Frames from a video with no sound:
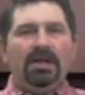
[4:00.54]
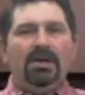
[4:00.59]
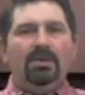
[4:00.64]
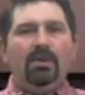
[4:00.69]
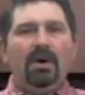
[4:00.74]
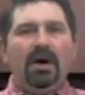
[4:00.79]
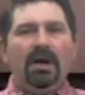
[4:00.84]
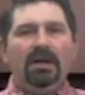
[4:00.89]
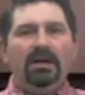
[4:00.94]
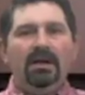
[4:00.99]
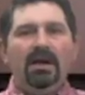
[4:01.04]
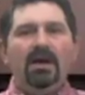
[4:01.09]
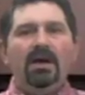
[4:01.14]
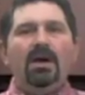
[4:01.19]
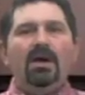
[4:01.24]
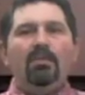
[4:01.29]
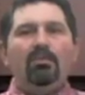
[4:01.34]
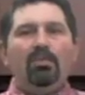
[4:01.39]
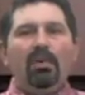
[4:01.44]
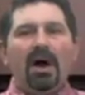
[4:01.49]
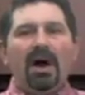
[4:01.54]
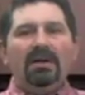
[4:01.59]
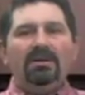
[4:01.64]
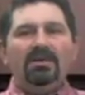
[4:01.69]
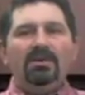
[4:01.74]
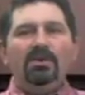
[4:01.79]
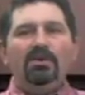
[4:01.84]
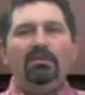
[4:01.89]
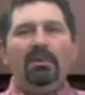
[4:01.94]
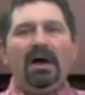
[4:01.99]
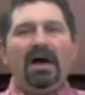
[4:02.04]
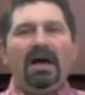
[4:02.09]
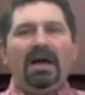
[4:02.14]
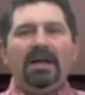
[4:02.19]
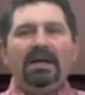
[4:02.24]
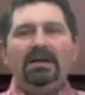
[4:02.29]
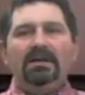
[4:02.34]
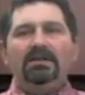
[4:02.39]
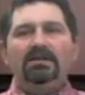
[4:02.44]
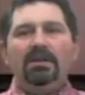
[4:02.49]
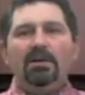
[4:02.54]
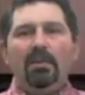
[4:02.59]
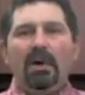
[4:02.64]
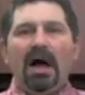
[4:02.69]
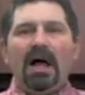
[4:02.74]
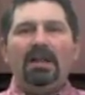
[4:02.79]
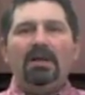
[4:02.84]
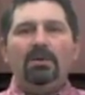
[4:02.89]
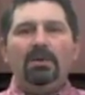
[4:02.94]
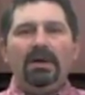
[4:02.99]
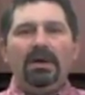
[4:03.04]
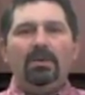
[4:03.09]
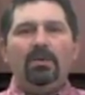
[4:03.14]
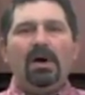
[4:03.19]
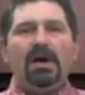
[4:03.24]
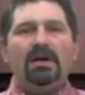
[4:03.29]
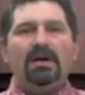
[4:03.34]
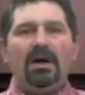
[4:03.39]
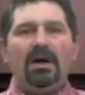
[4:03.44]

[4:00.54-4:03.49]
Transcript: Equine, brought to you by DePaolo Equine